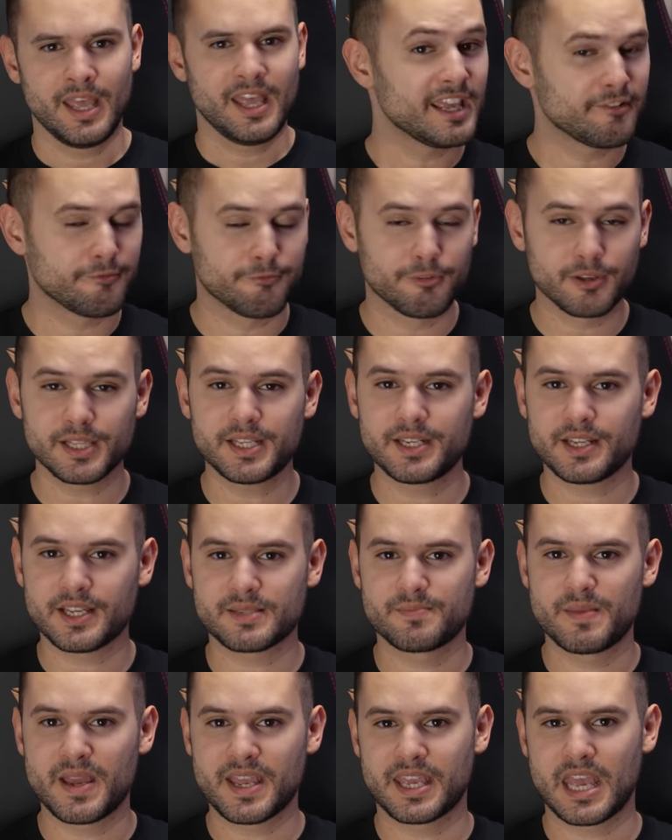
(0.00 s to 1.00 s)
It really
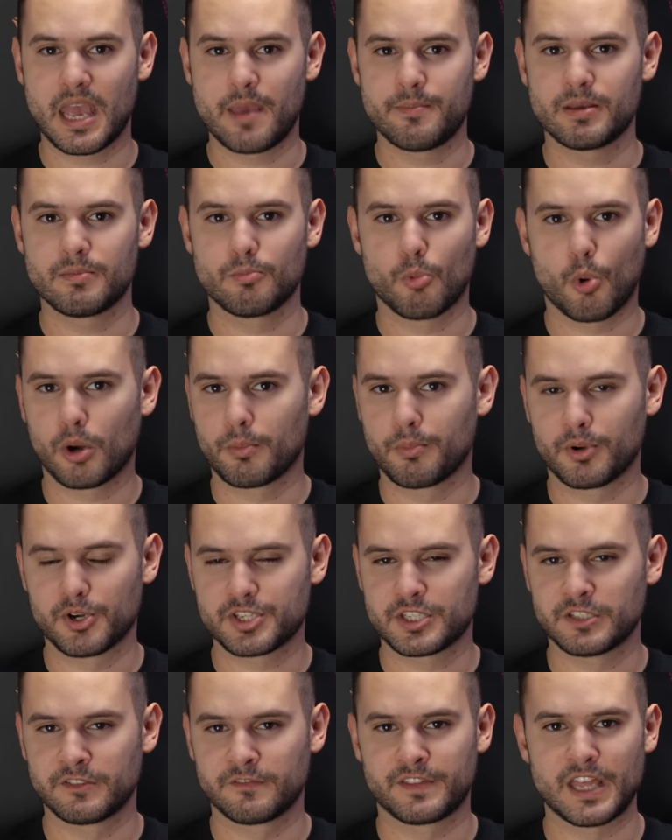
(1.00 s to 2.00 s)
does make gaming more
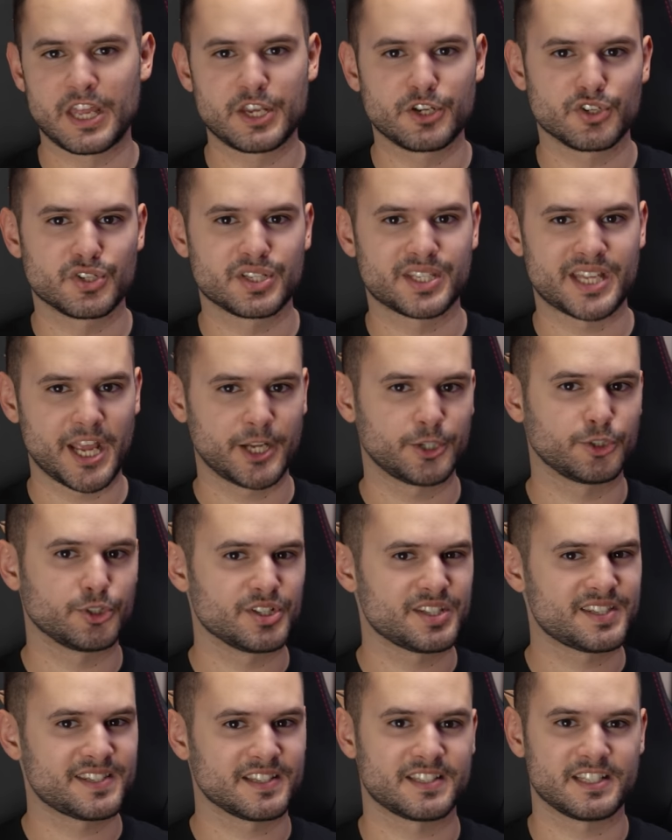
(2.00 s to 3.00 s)
immersive than your standard
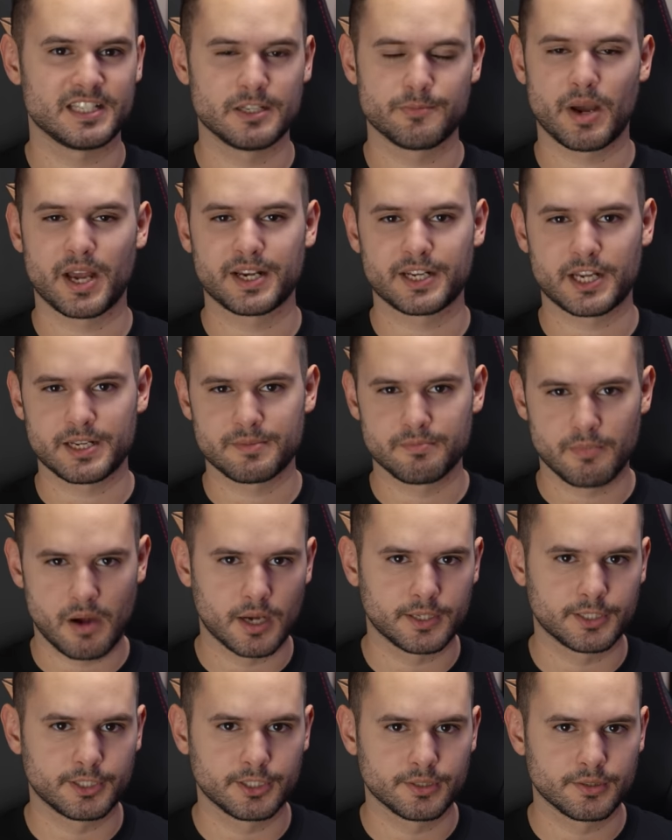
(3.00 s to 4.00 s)
16x9
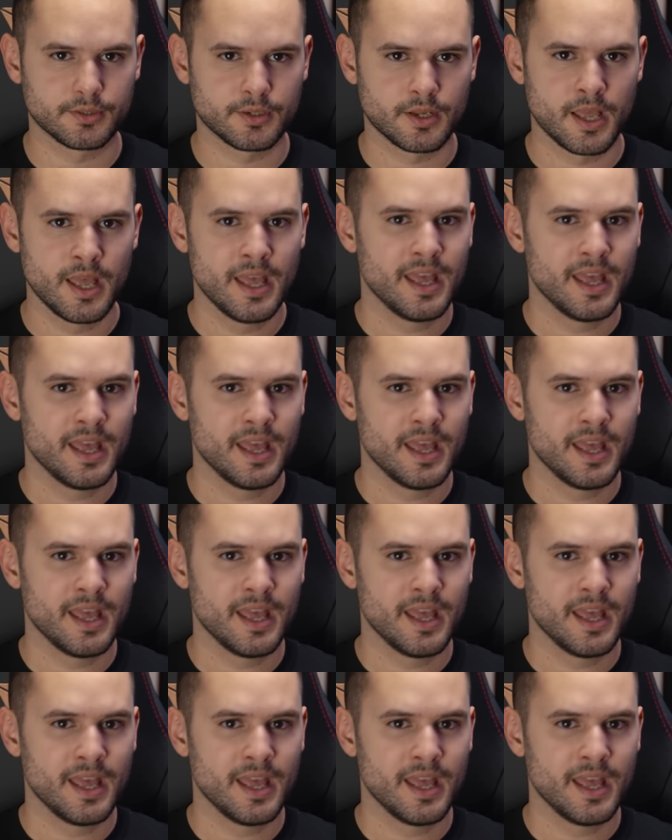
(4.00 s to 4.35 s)
monitor.